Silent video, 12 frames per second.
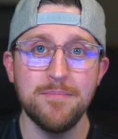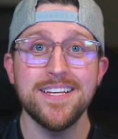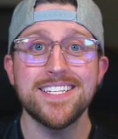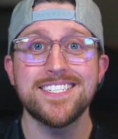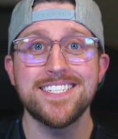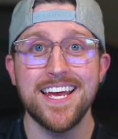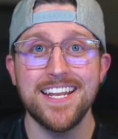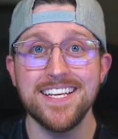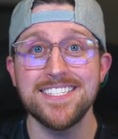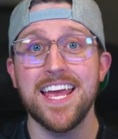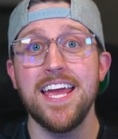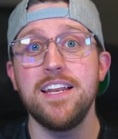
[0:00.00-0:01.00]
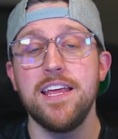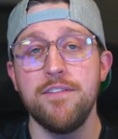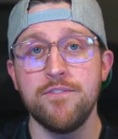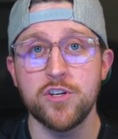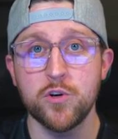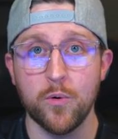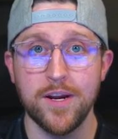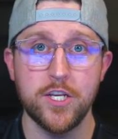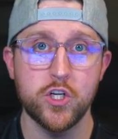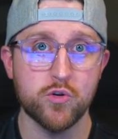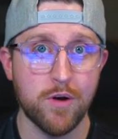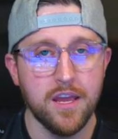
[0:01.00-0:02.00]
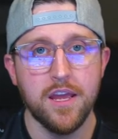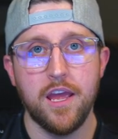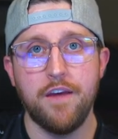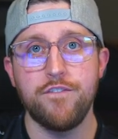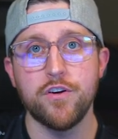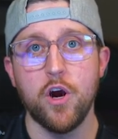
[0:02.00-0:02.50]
settings and inventory trap. If you go